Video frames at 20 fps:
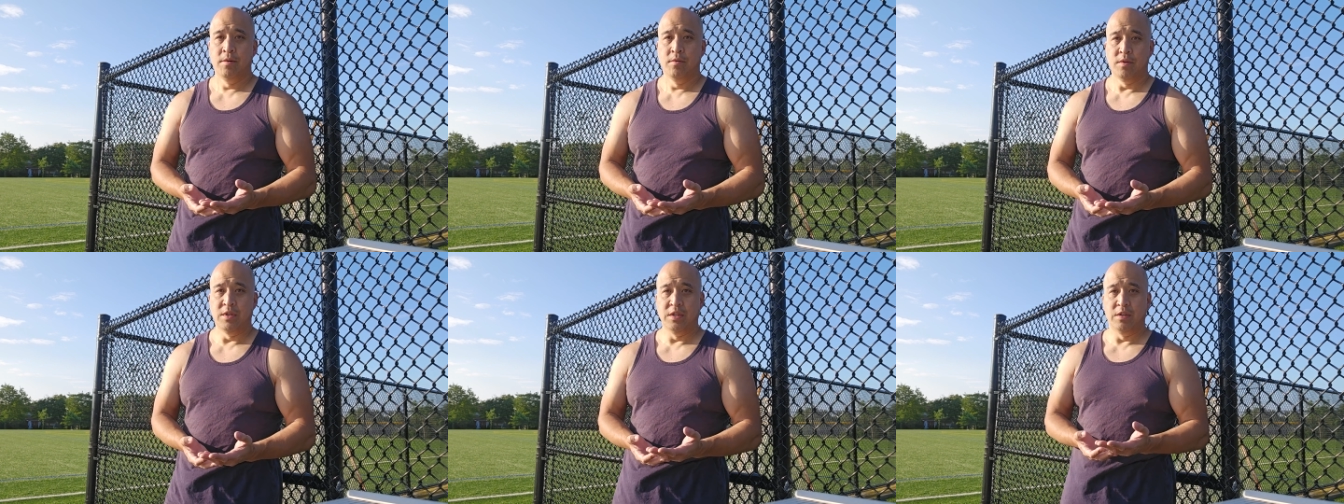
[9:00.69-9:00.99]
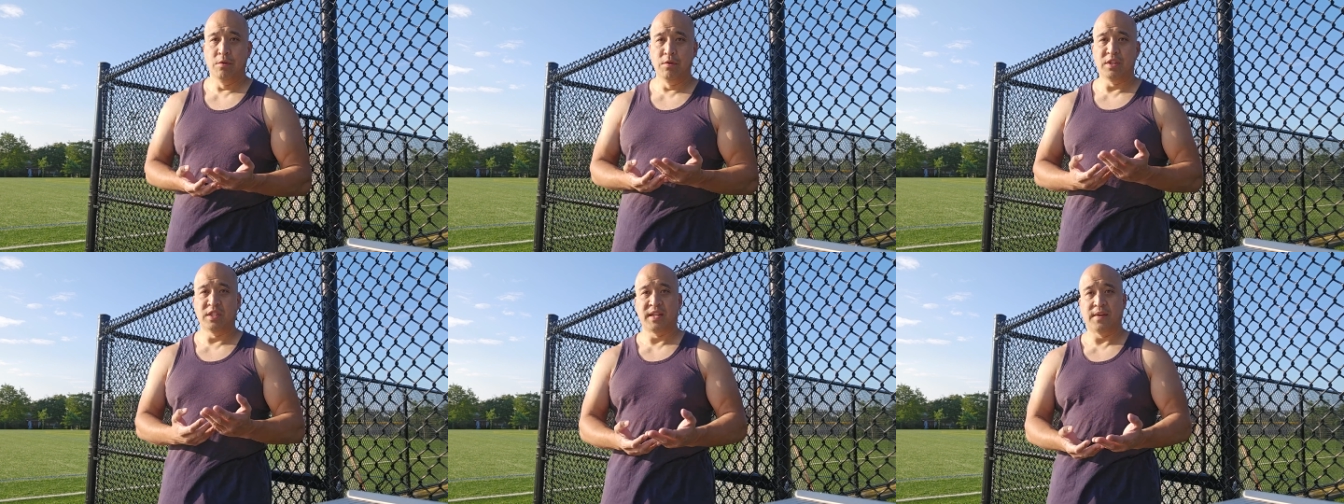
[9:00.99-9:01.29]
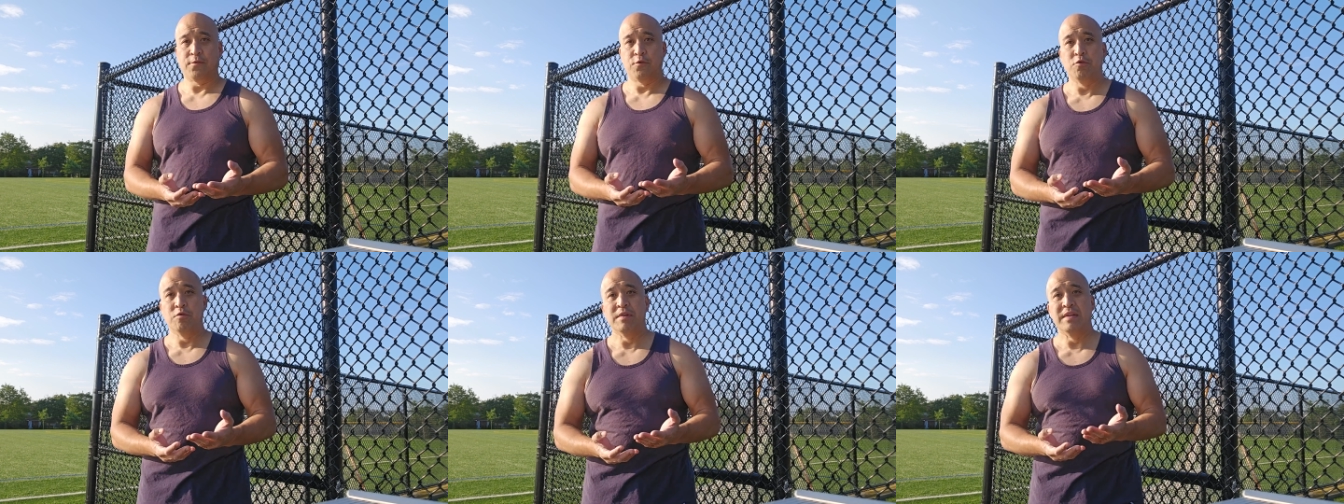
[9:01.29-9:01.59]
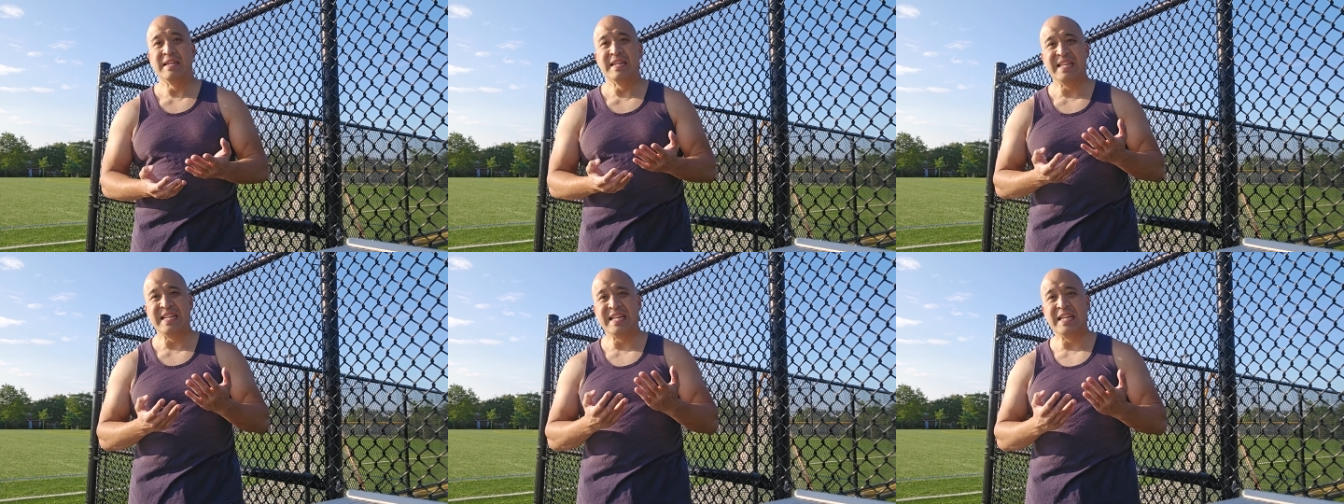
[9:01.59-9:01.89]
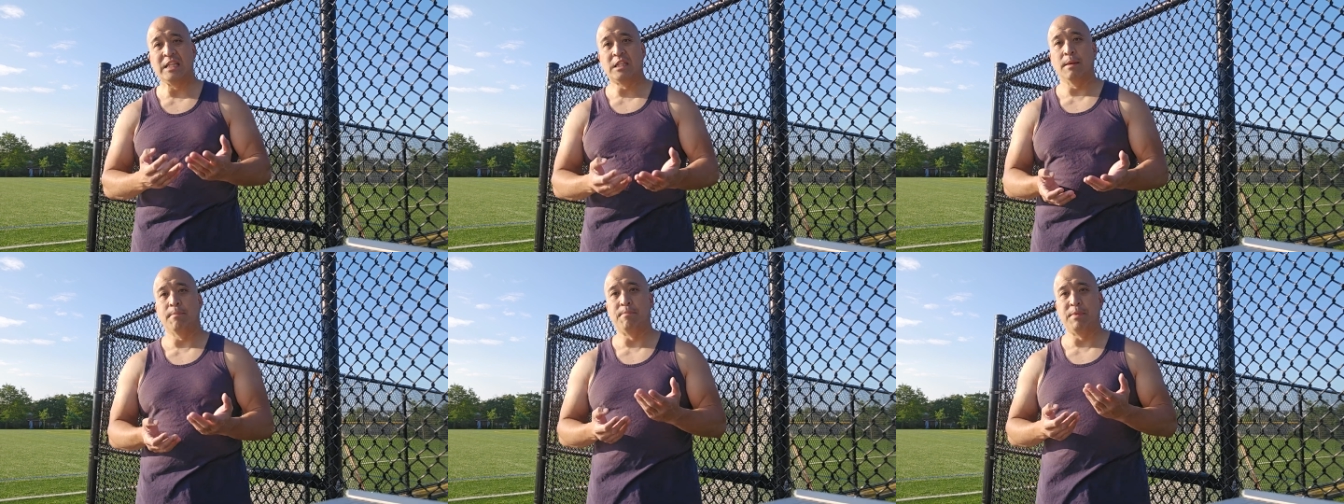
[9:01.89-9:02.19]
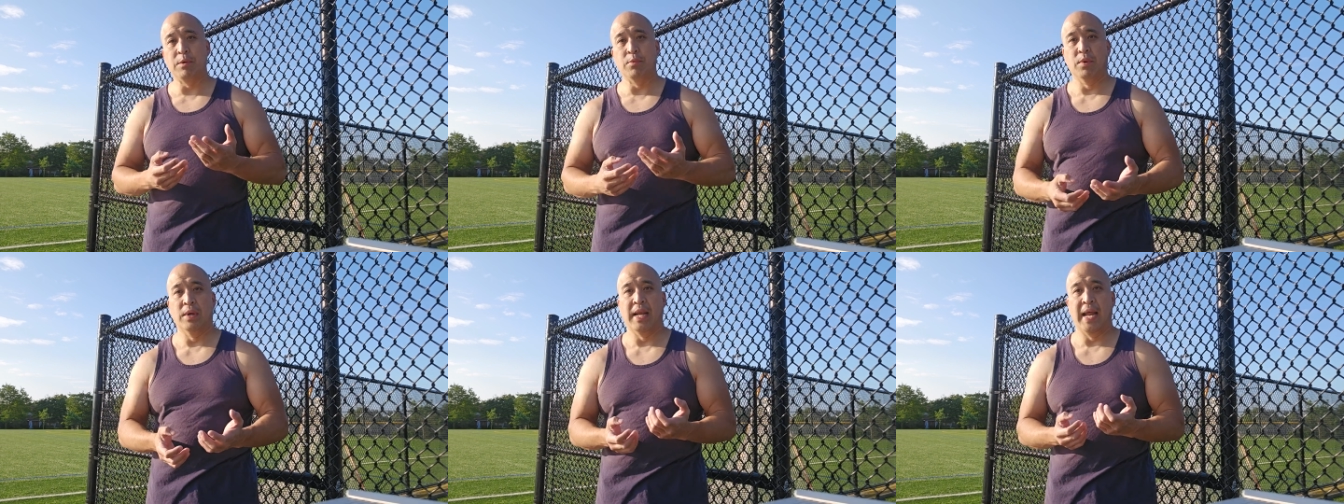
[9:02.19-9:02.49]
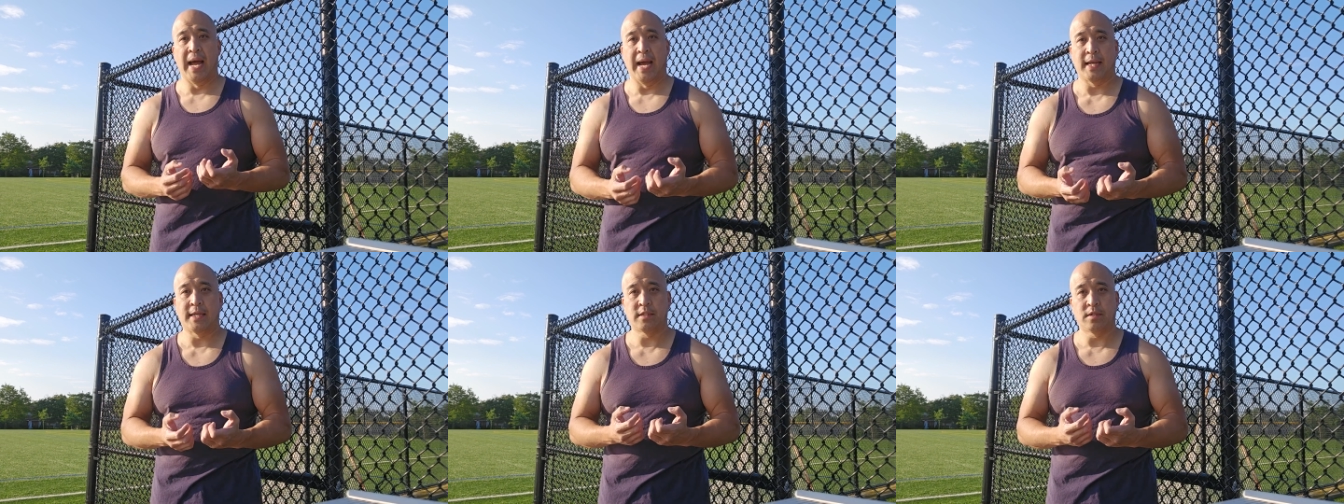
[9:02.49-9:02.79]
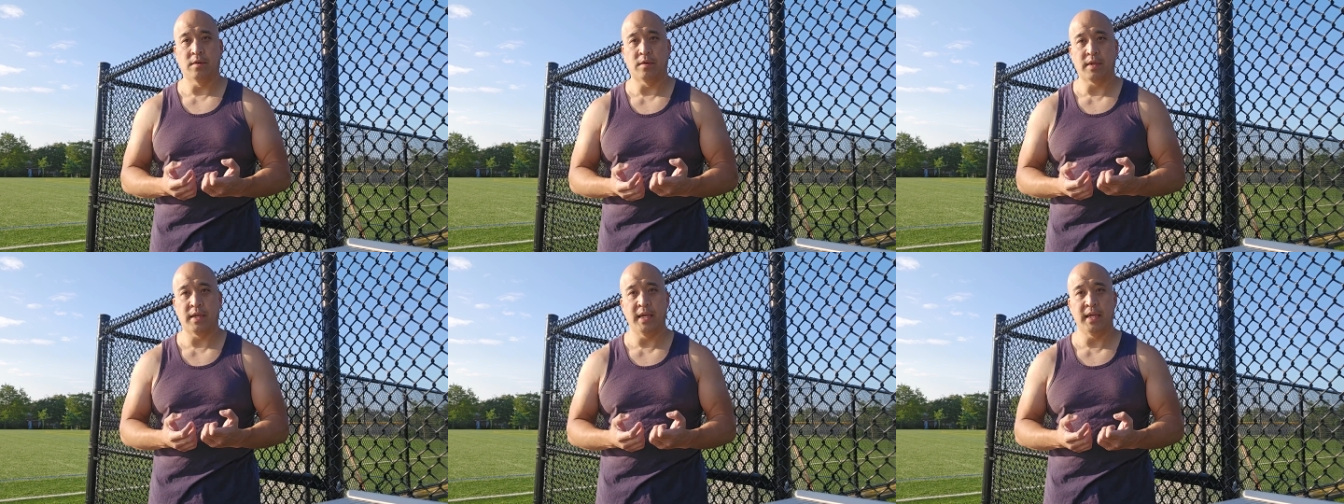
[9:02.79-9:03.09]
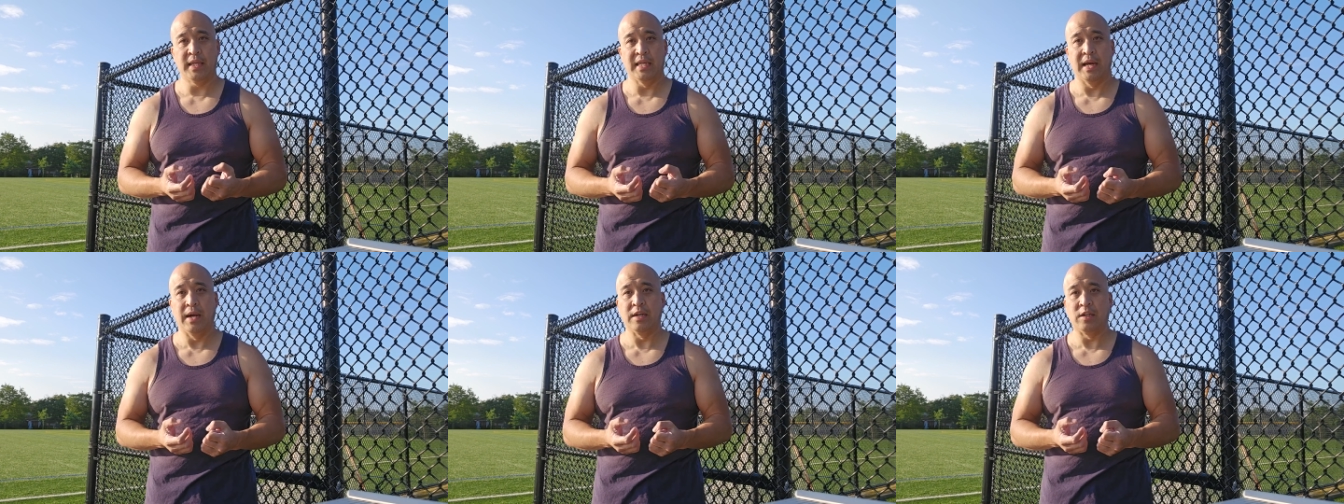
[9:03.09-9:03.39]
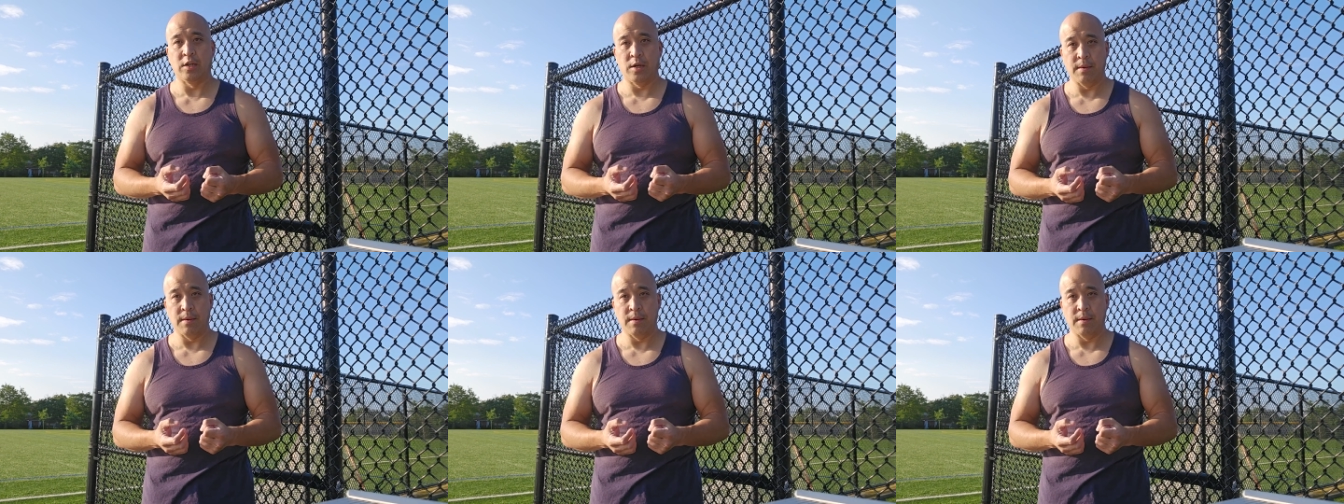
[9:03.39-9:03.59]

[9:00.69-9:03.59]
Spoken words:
You do this stuff, you need to be relaxed. Okay. Now